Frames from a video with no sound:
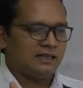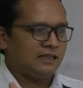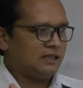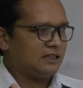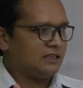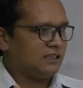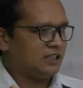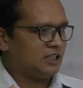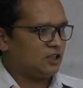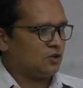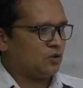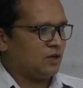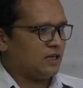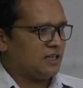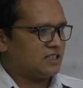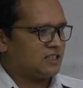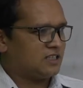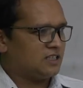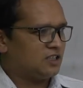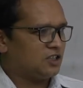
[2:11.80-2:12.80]
there
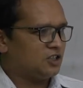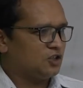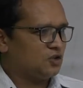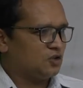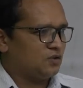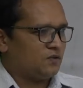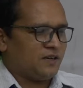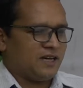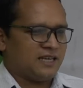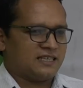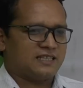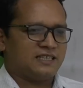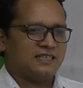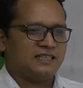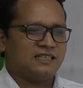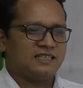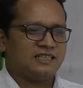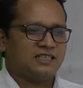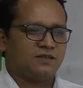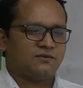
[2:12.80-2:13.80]
was no
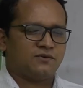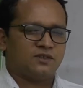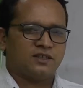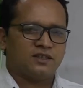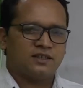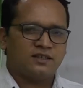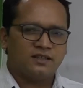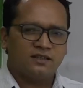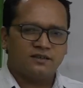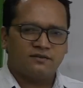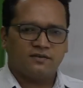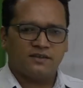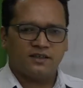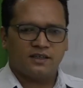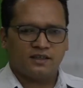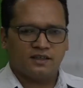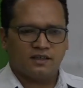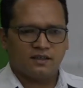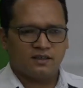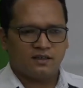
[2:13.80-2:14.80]
facilities of the
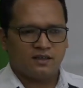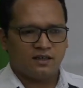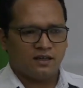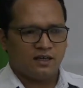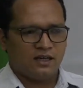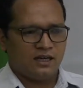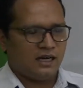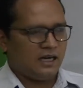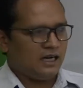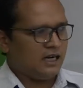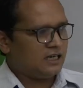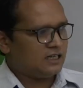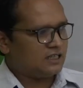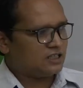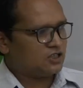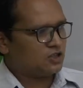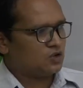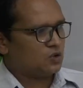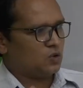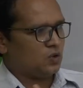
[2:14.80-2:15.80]
tiffin and
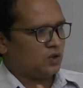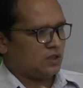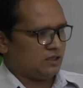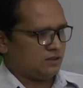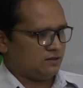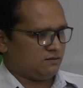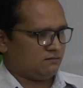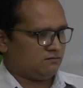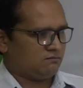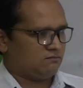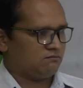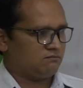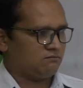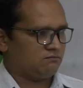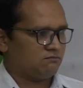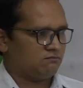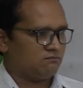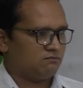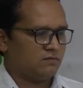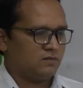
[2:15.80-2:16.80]
so on.
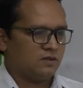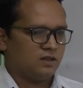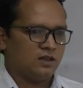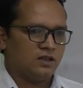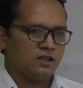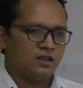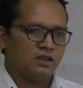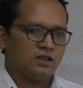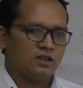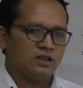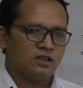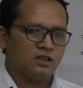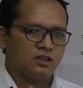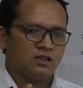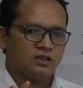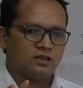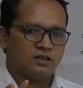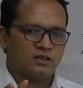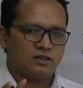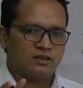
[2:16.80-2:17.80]

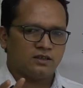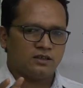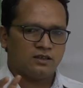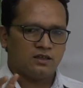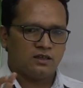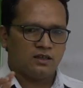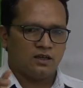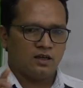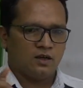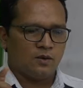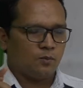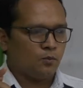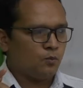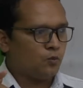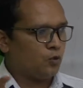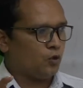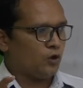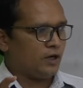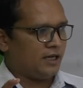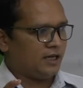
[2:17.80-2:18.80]
The
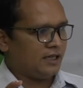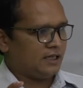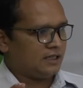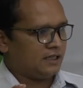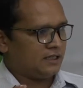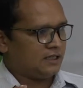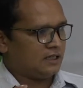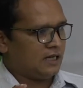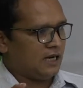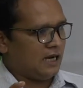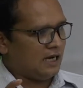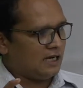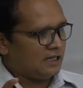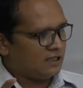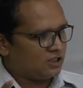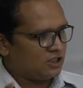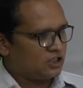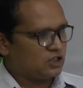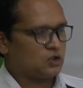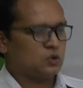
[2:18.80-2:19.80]
boy
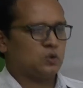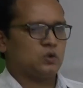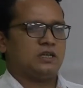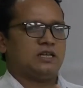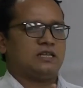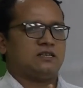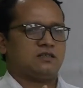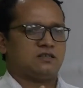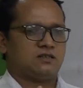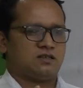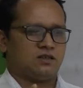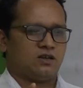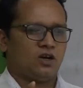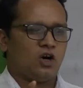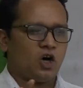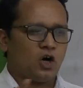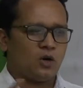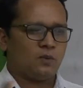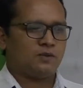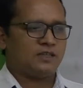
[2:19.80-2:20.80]
and the students
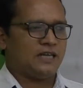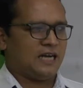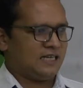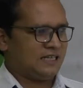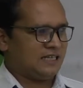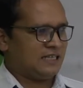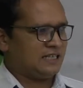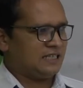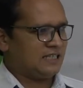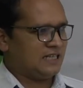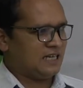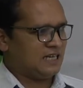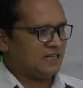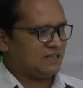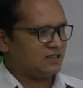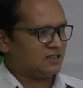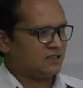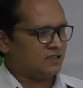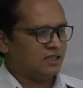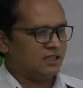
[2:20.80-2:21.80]
of that
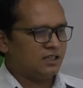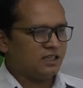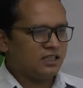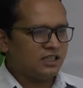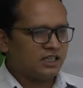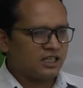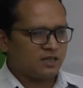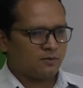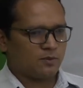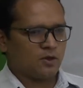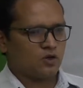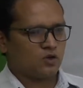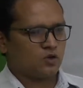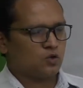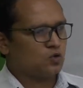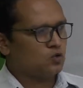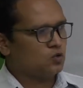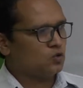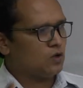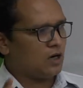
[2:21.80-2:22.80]
areas, near about
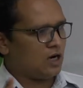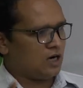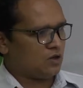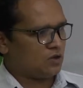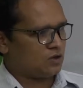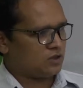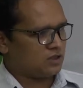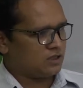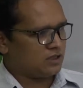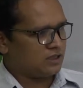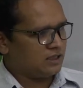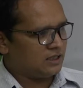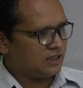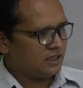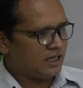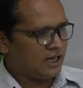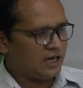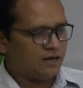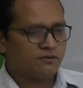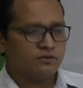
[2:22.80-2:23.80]
2 hours they
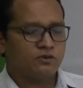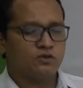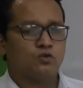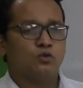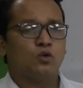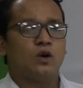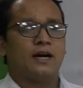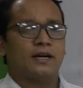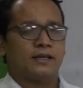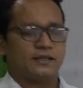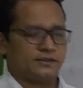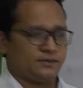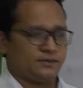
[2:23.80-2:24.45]
have to walk.